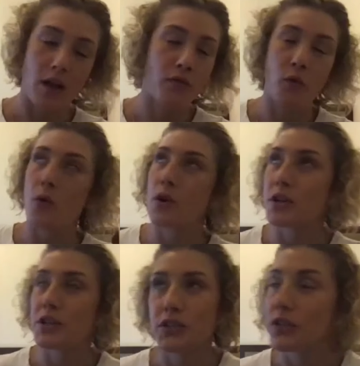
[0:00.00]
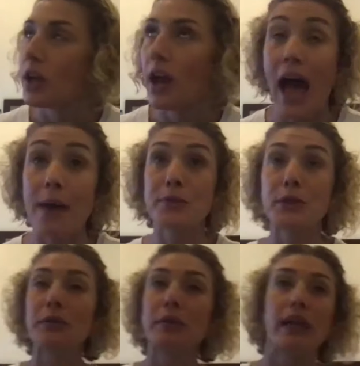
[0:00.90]
Of course.
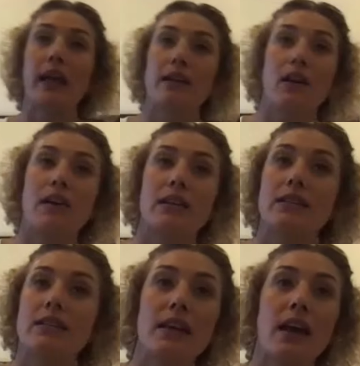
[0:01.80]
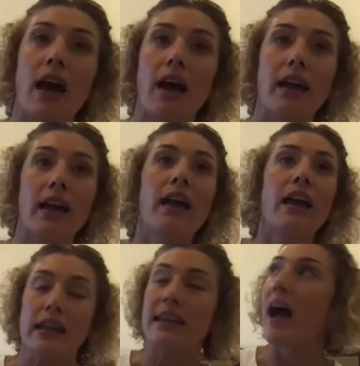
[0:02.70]
Absolutely. And honestly,
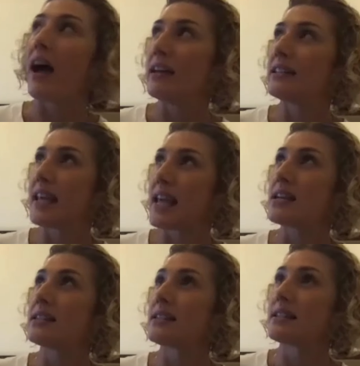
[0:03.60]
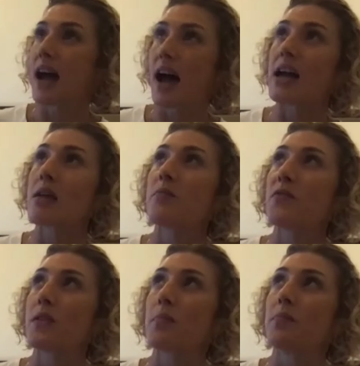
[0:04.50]
it takes time for
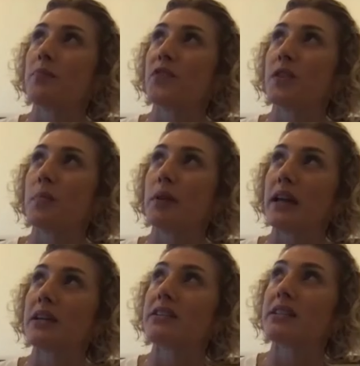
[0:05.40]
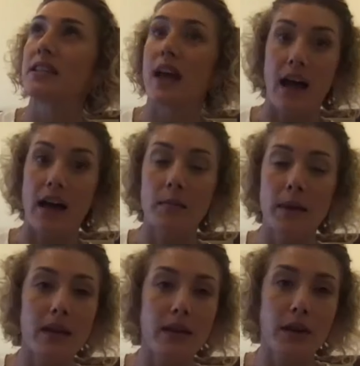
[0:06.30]
the players to
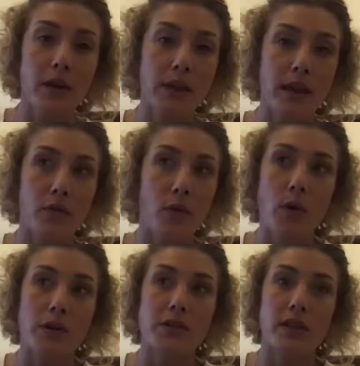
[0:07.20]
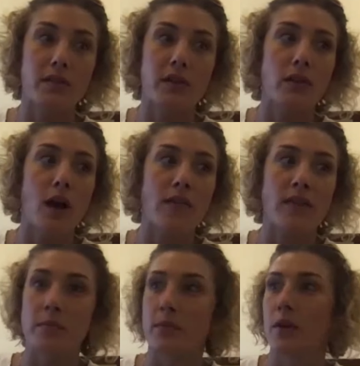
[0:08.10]
acclimate, you know, like, of course, that a lot of
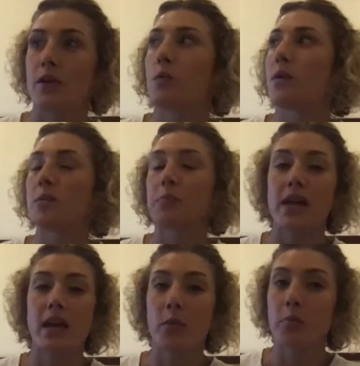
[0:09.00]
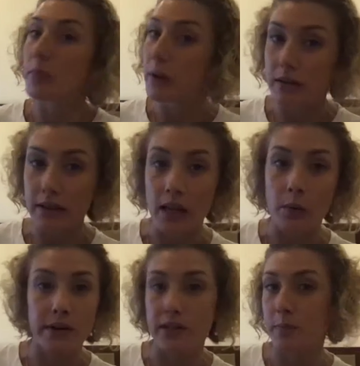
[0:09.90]
them look at the ones playing in the Premier League
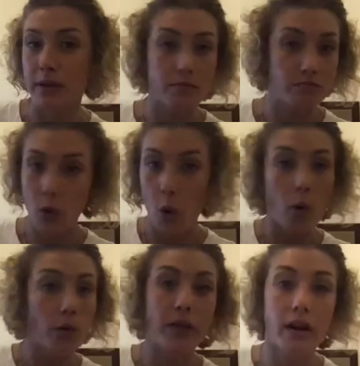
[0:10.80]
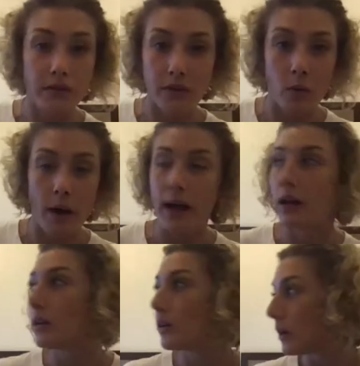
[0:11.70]
where it's been cold there for a while, mm-hmm.